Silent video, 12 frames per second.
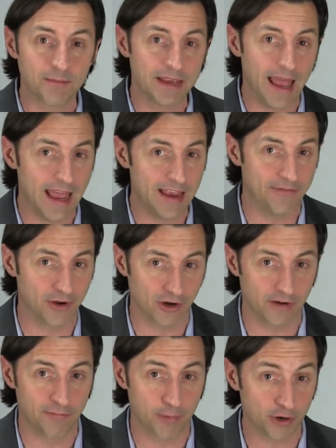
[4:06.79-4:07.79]
the
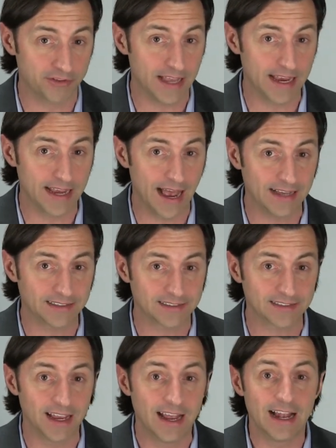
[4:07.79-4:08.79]
behavior of birthday
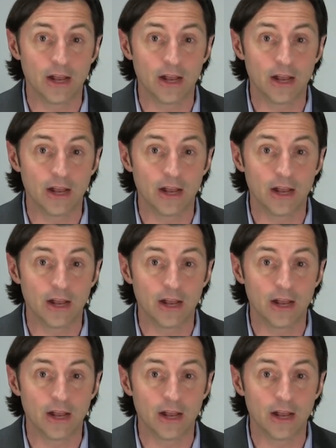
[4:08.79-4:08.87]
guests.